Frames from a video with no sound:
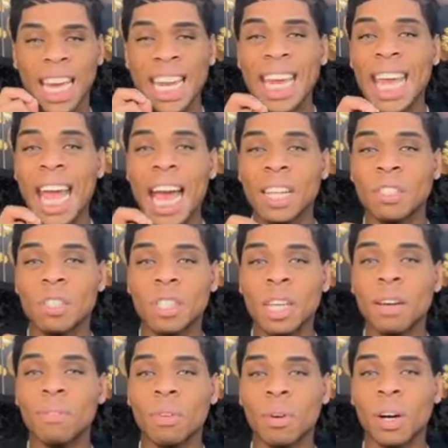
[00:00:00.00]
And he had
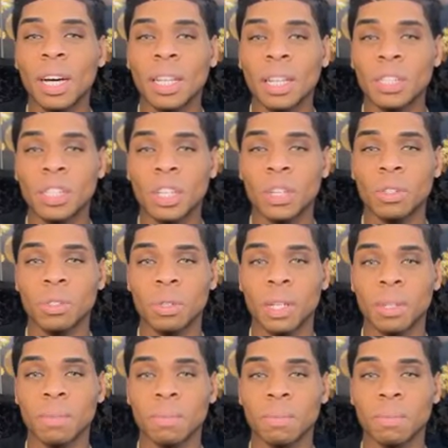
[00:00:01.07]
several other
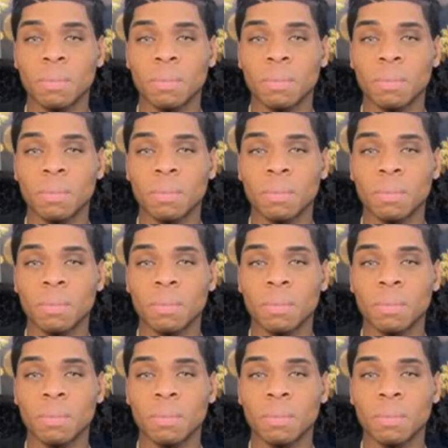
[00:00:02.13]
children.